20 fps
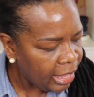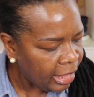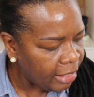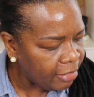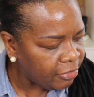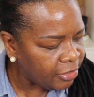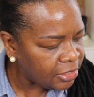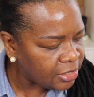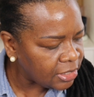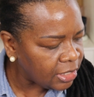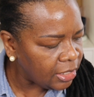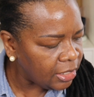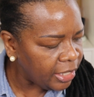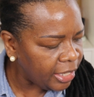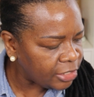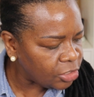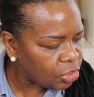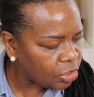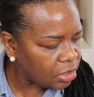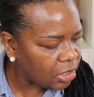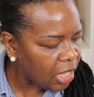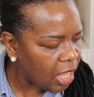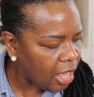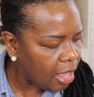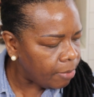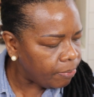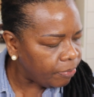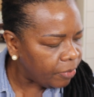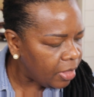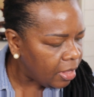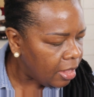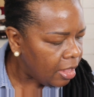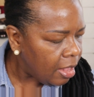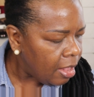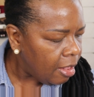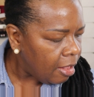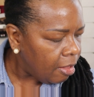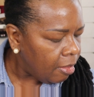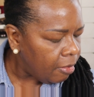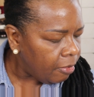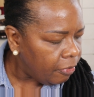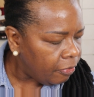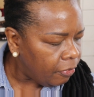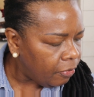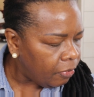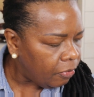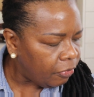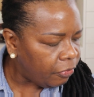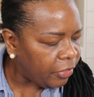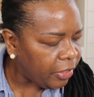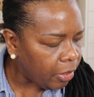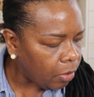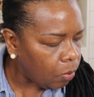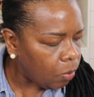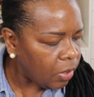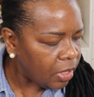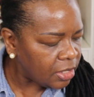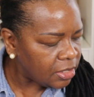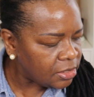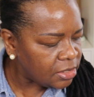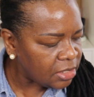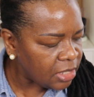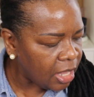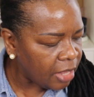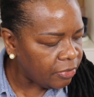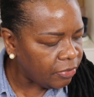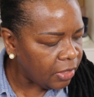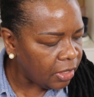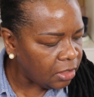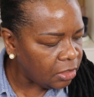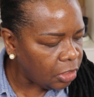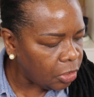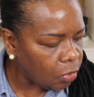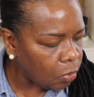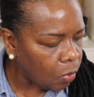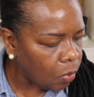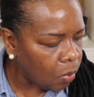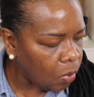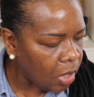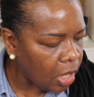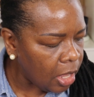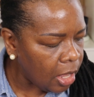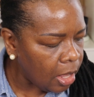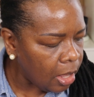in this collection. There was the little